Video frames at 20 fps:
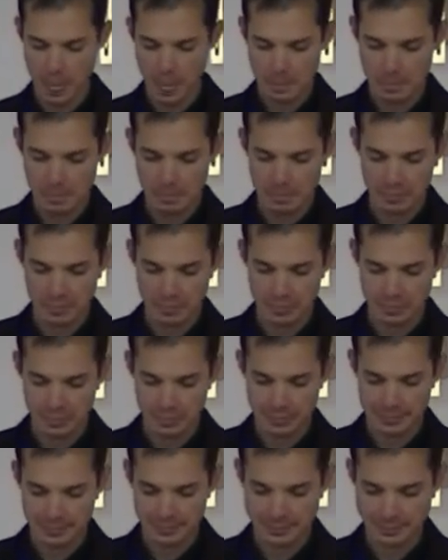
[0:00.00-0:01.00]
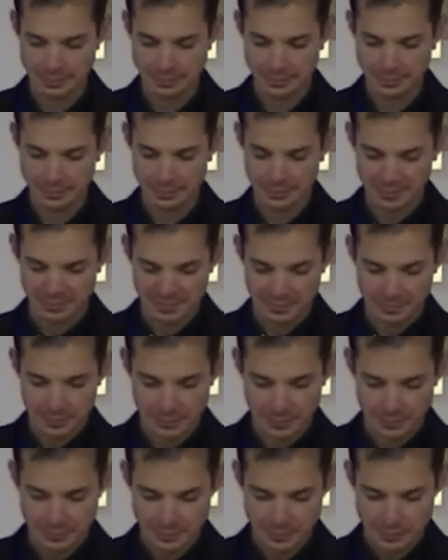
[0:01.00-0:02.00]

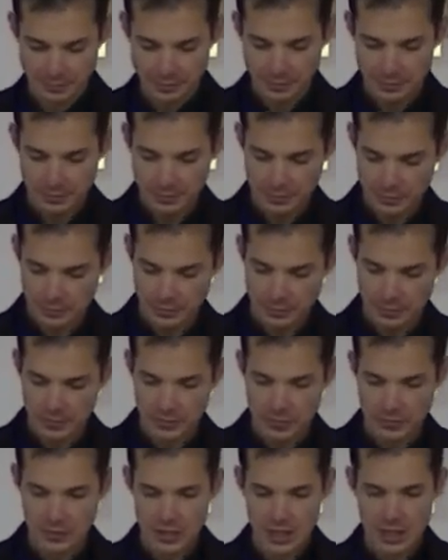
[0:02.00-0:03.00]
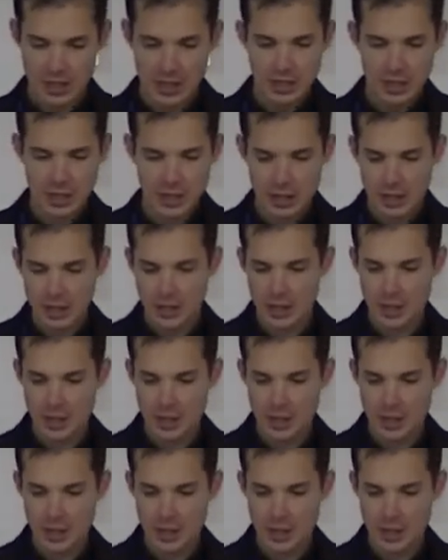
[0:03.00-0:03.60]
No one is speaking in this clip.